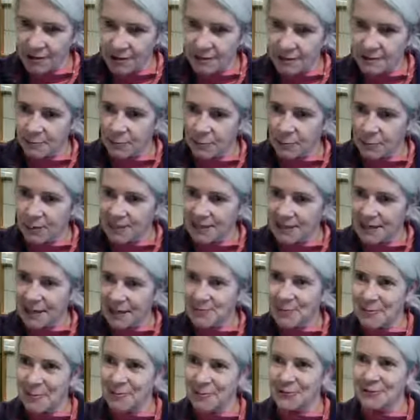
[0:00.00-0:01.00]
some of my
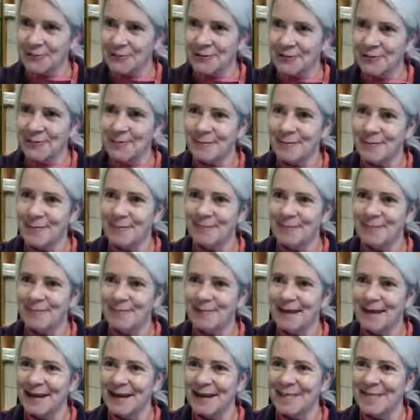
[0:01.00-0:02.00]
typos or some of my
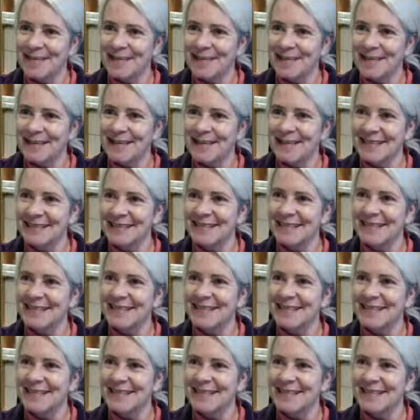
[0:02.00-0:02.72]
spelling mistakes.